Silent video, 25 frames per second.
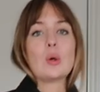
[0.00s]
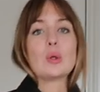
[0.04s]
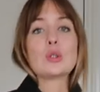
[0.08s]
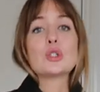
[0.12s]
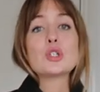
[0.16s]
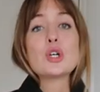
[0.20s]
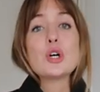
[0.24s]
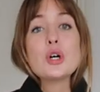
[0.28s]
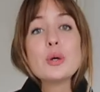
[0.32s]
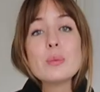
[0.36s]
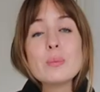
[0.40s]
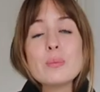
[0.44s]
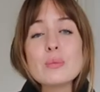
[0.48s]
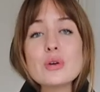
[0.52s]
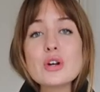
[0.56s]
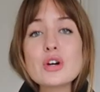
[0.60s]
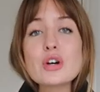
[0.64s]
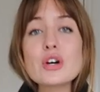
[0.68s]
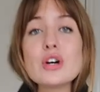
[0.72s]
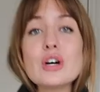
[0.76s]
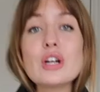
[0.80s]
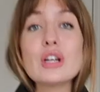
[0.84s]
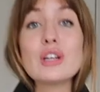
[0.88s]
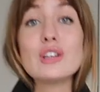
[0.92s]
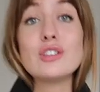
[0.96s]

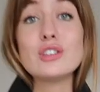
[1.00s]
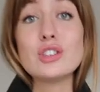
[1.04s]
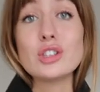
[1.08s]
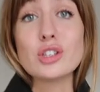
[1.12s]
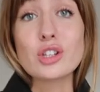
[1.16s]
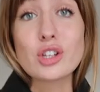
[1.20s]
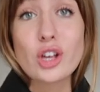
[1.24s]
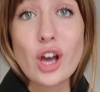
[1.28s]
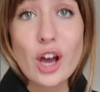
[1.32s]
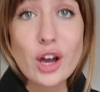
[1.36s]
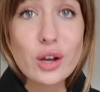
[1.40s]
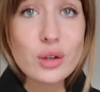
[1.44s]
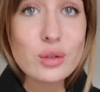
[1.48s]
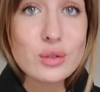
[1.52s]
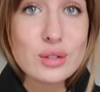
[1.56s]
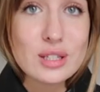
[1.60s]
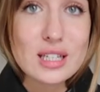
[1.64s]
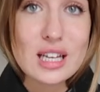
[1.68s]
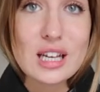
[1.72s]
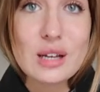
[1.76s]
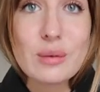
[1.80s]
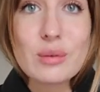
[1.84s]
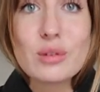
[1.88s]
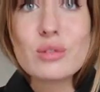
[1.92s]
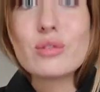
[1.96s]
autumnal and just
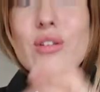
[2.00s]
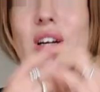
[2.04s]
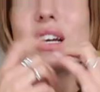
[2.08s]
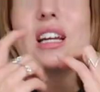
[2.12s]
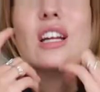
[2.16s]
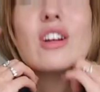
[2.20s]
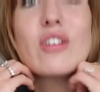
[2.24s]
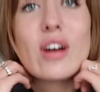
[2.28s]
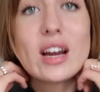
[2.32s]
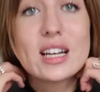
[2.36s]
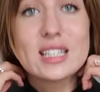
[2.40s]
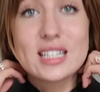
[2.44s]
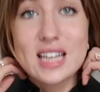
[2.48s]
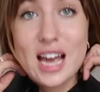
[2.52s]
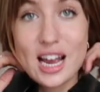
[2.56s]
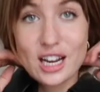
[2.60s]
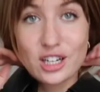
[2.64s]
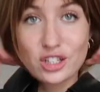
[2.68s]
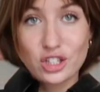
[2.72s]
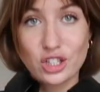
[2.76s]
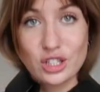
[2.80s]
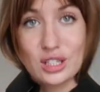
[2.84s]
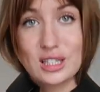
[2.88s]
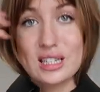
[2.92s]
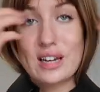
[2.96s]
cozy with really great
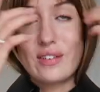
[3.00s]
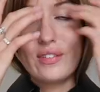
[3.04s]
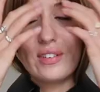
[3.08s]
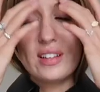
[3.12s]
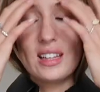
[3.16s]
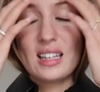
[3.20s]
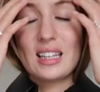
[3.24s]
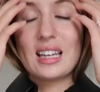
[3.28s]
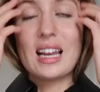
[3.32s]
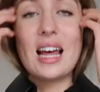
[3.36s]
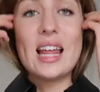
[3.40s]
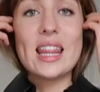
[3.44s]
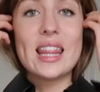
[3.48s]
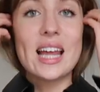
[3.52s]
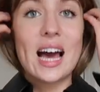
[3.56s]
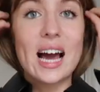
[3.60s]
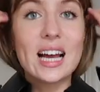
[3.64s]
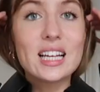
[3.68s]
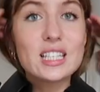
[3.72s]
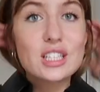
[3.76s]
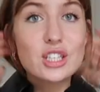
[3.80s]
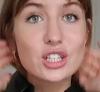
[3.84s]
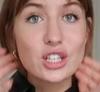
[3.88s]
textures and everything like that.